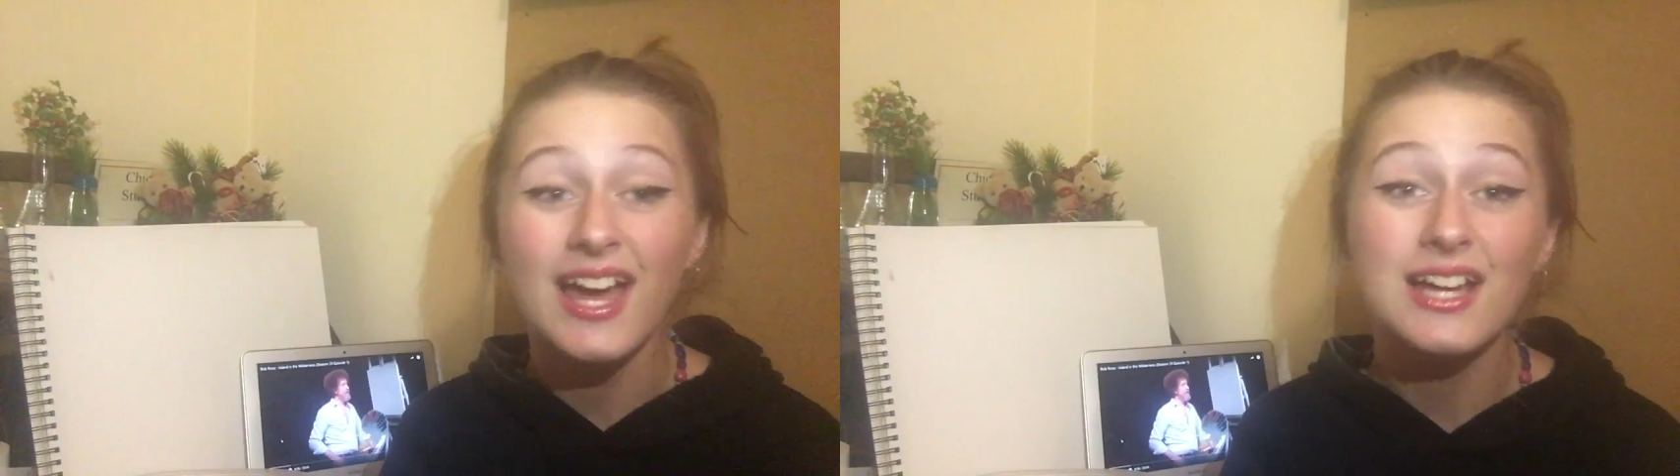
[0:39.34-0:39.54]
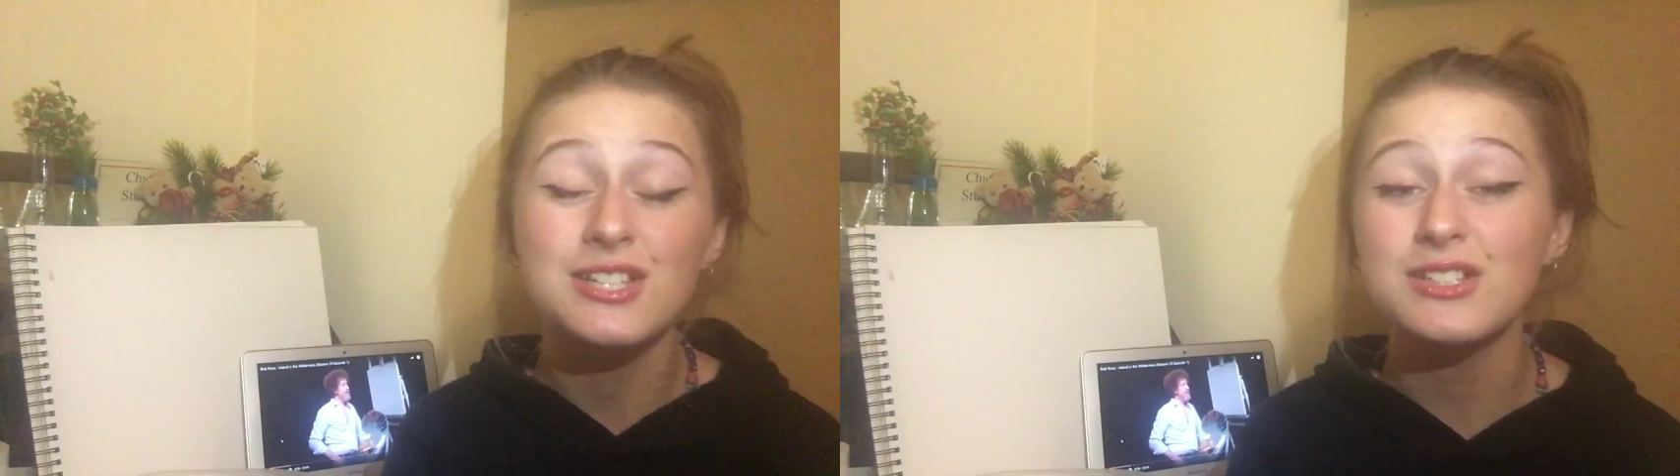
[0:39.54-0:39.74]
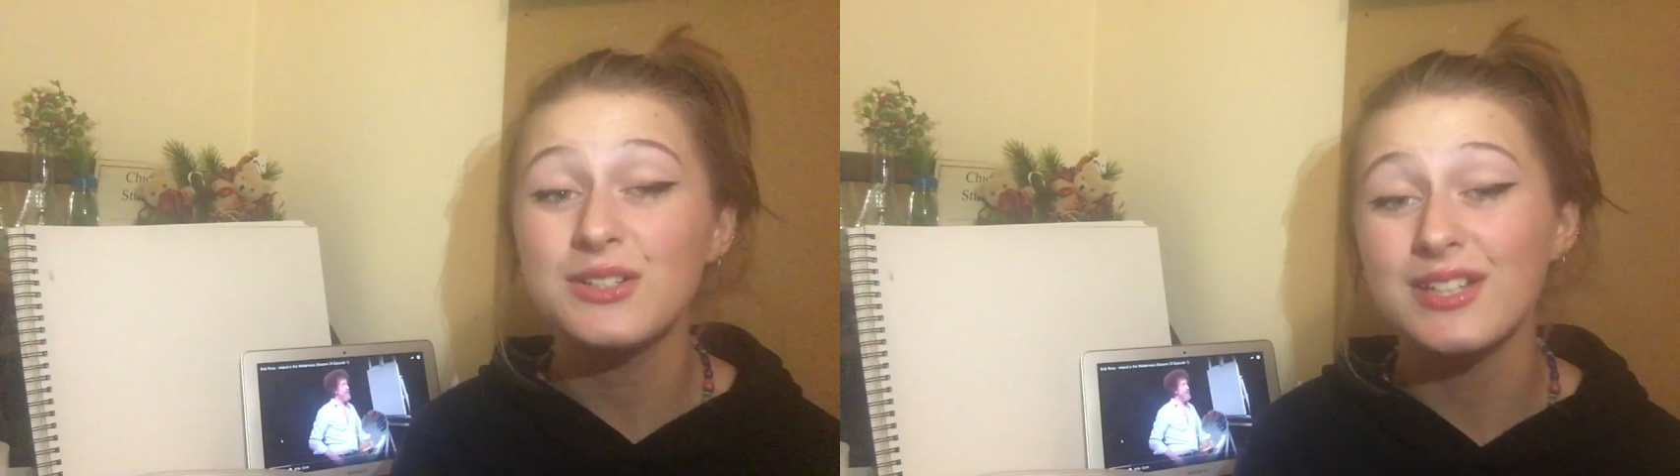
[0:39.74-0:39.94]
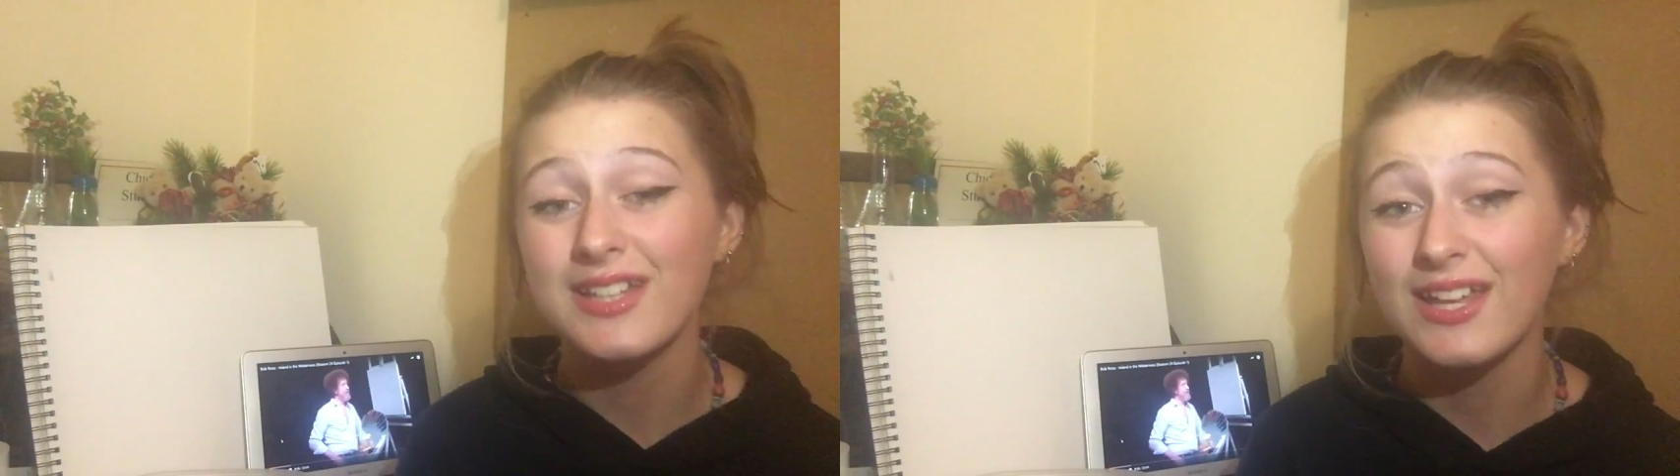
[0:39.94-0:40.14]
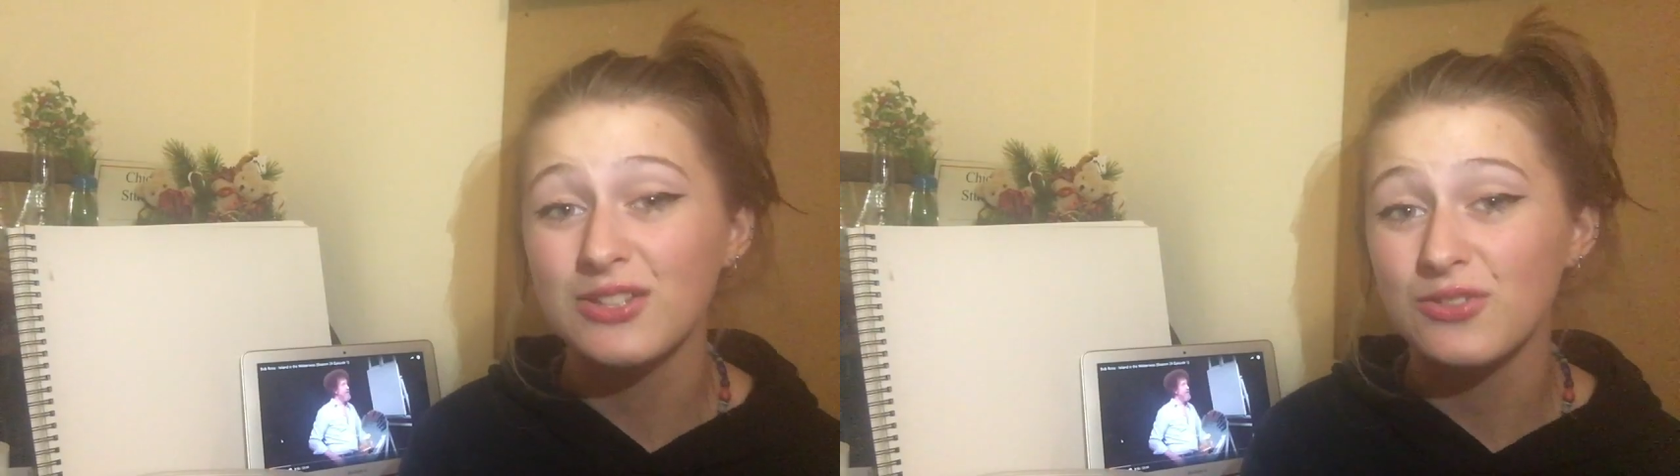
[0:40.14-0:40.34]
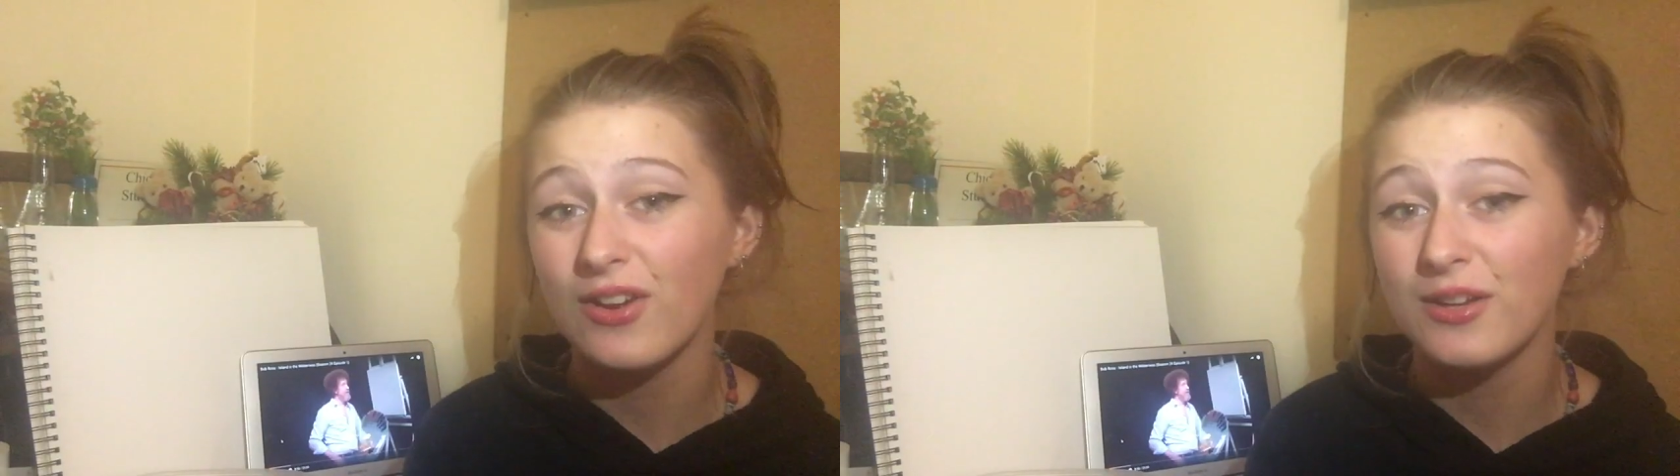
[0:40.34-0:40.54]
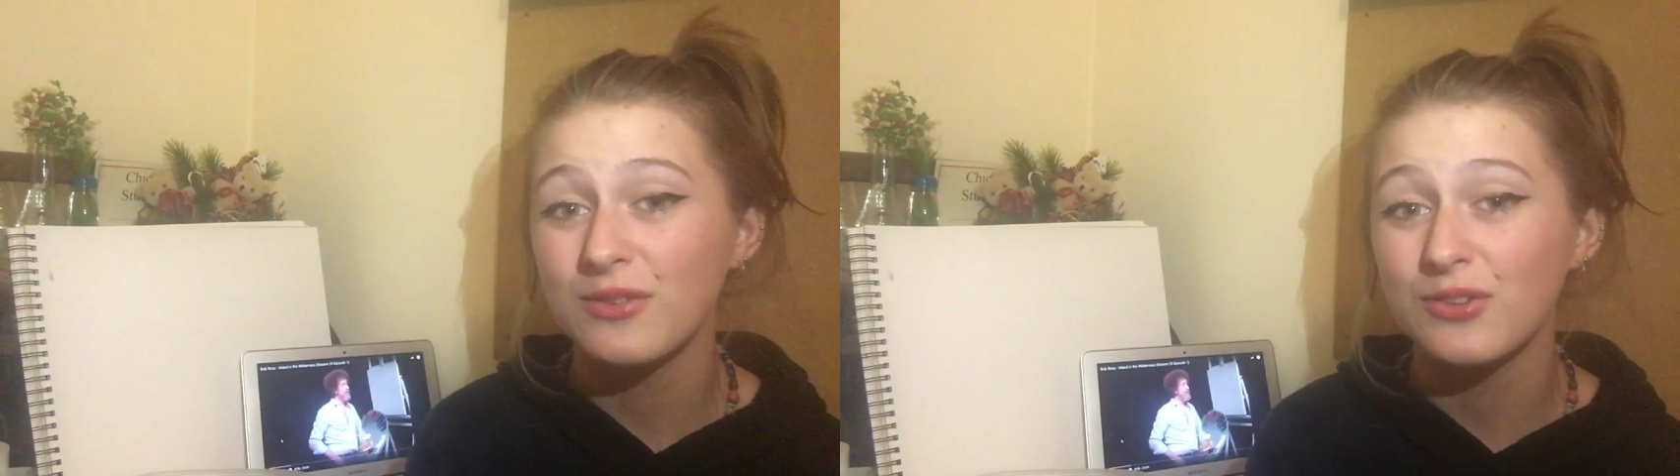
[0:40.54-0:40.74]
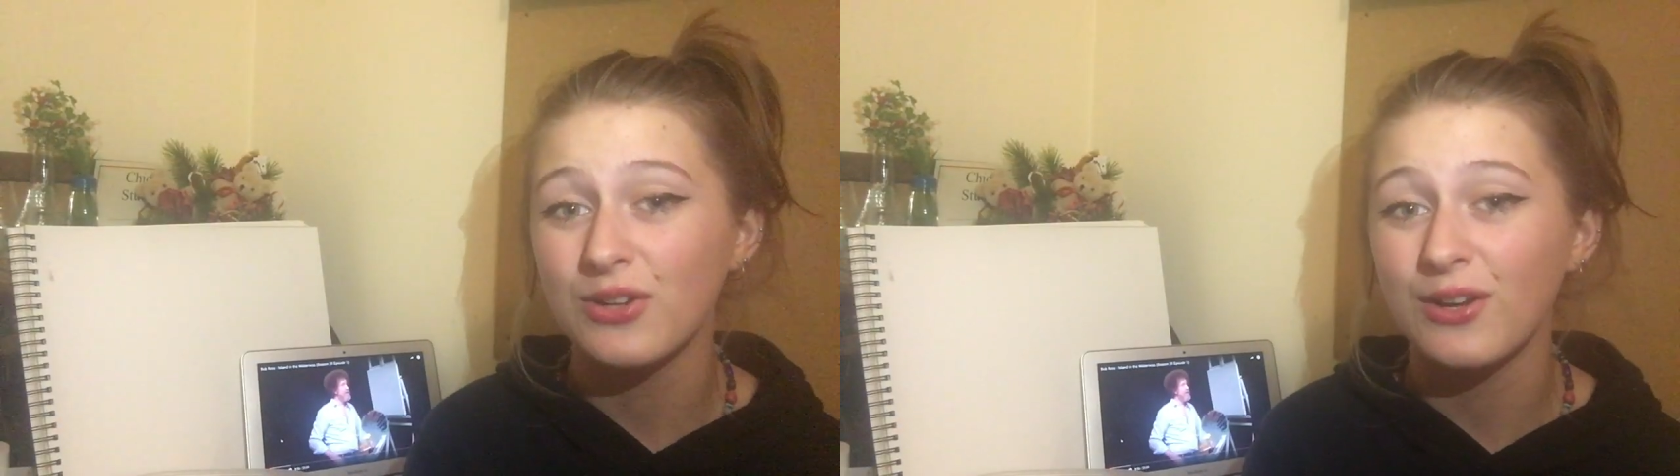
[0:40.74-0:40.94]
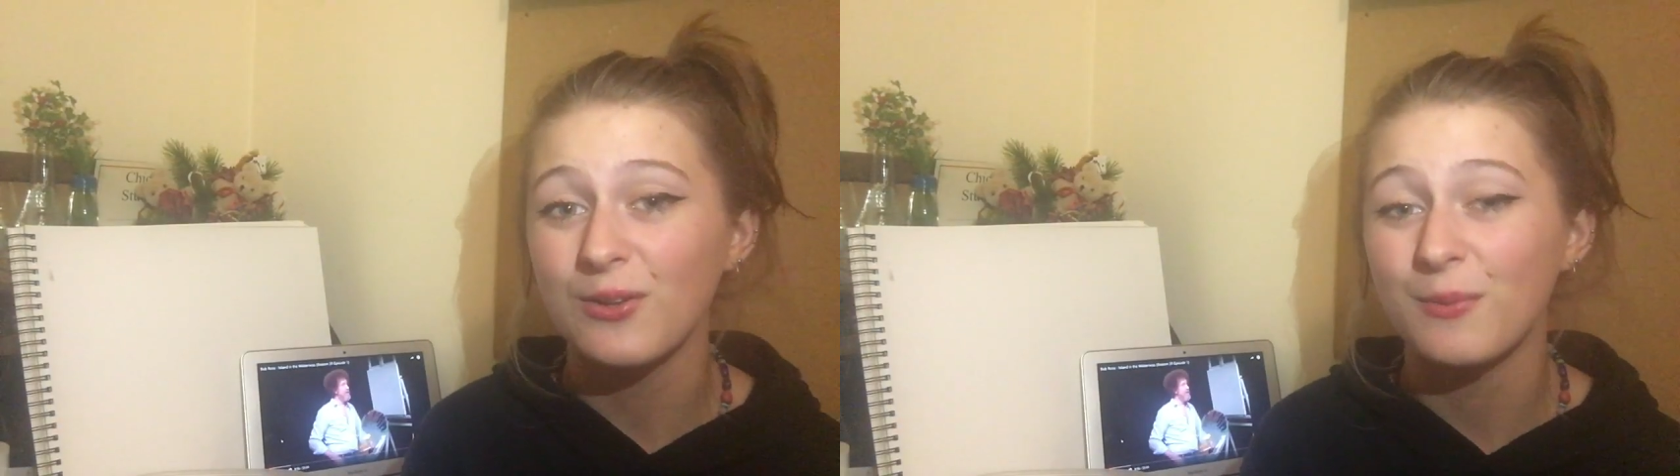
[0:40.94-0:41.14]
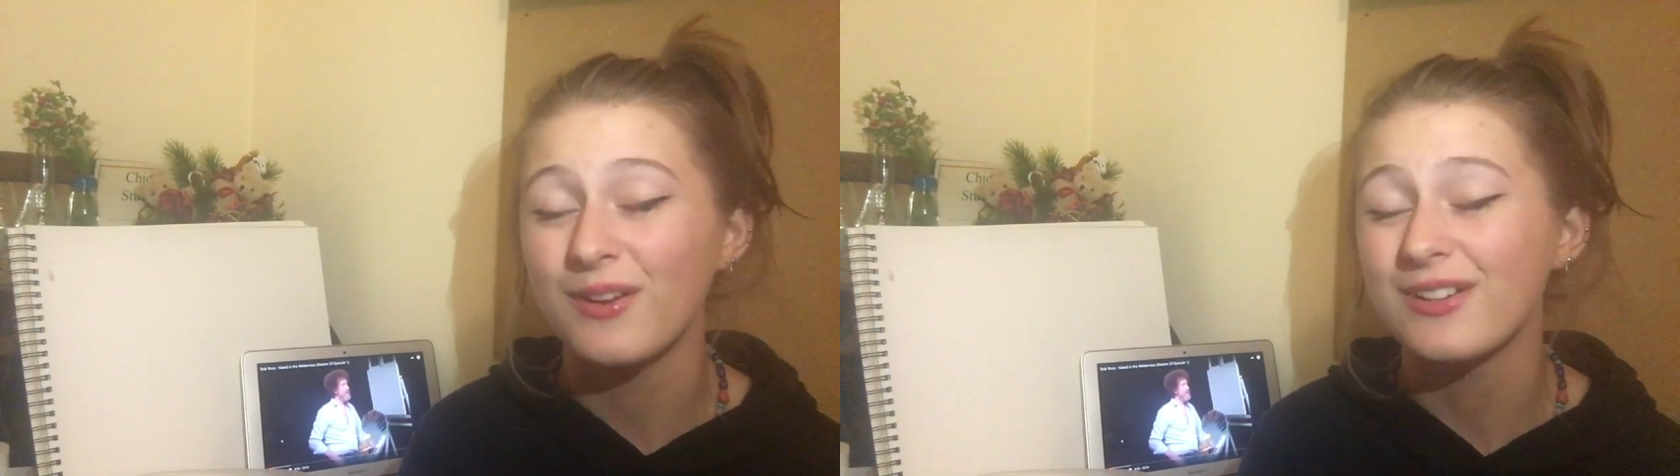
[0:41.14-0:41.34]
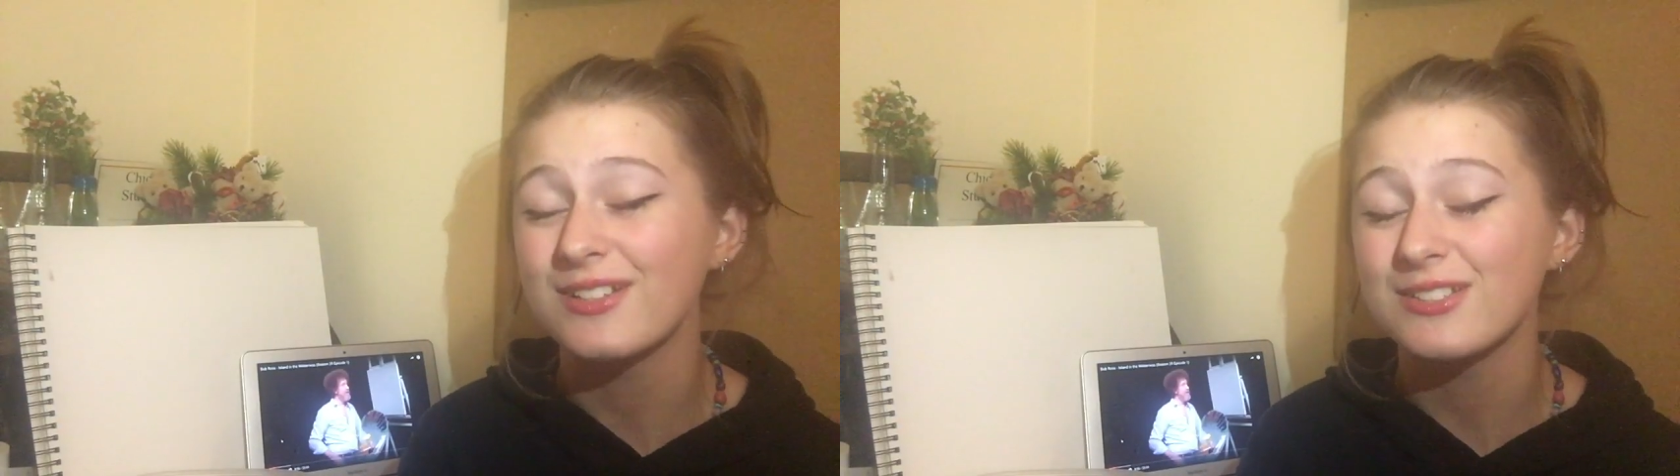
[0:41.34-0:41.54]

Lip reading: I actually really like drawing with Crayola markers.